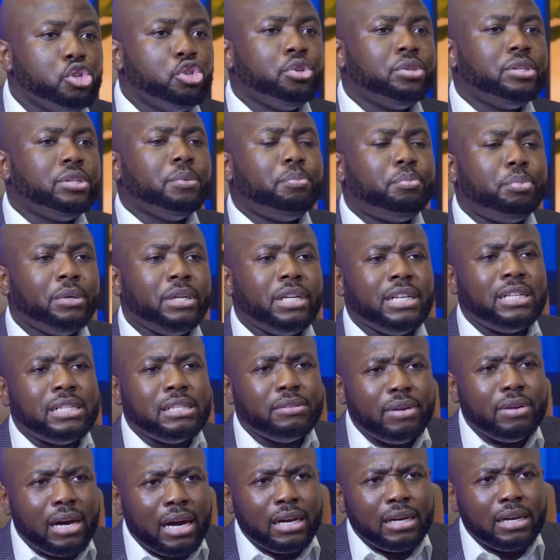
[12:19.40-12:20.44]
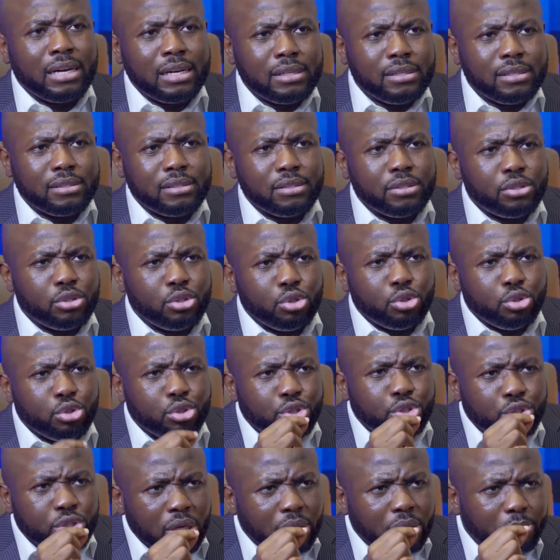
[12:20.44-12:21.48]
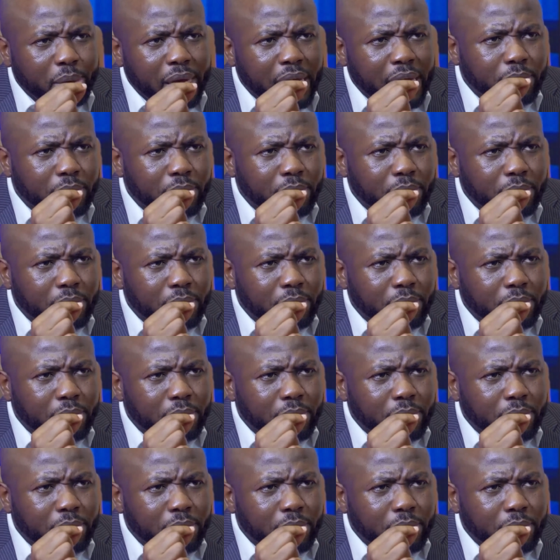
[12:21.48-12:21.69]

Using predictive analysis, you should be